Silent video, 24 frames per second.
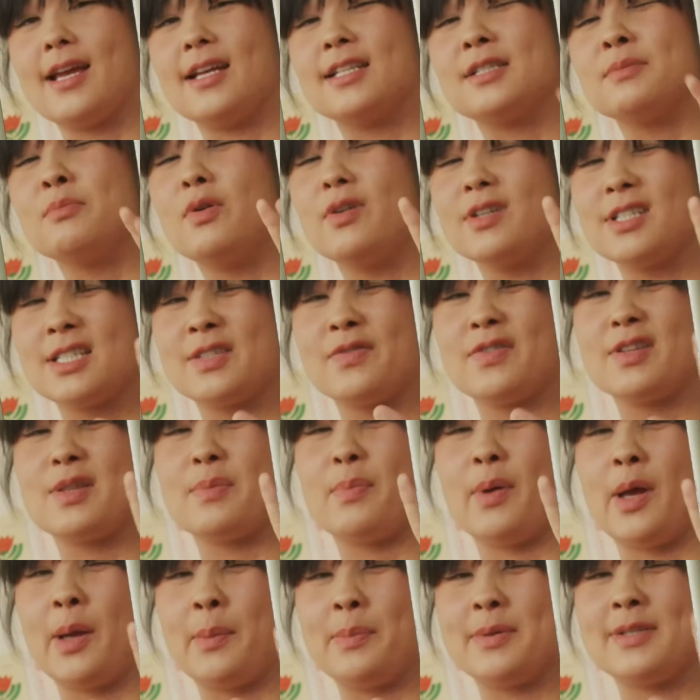It's more just for the
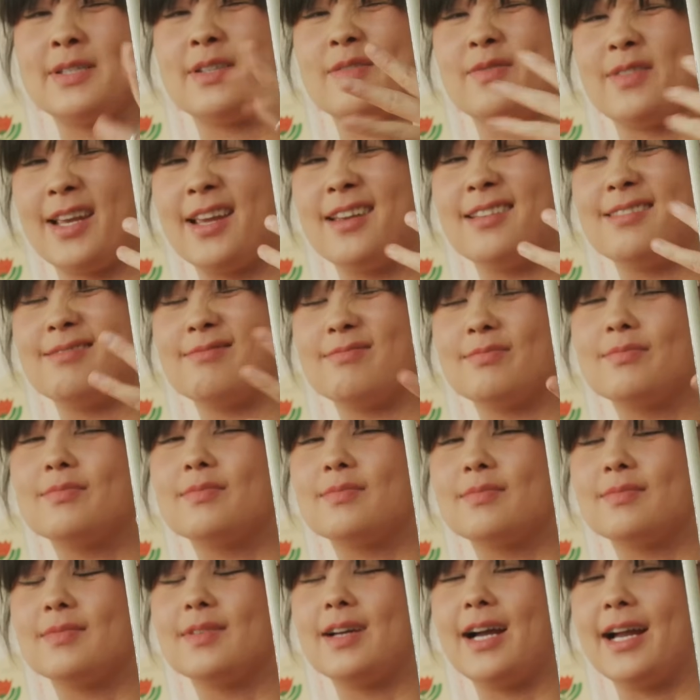purpose of like,
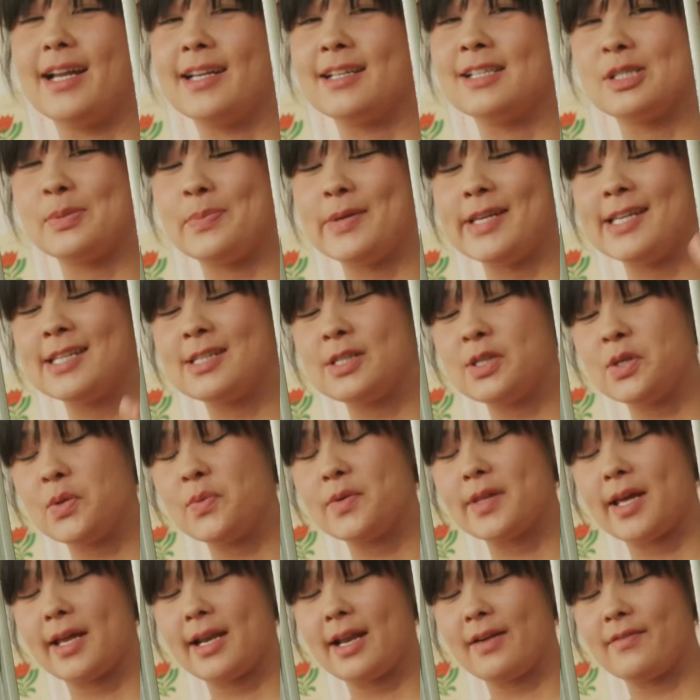I can speak to you
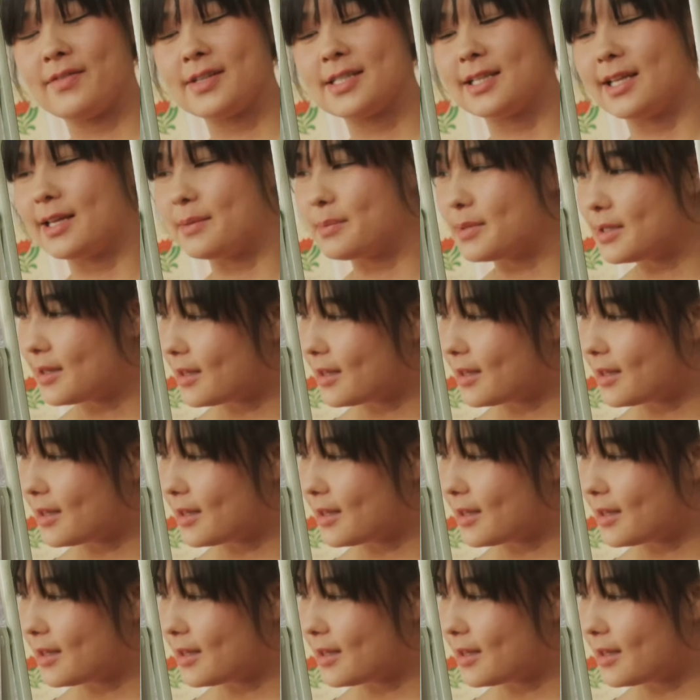without having to like be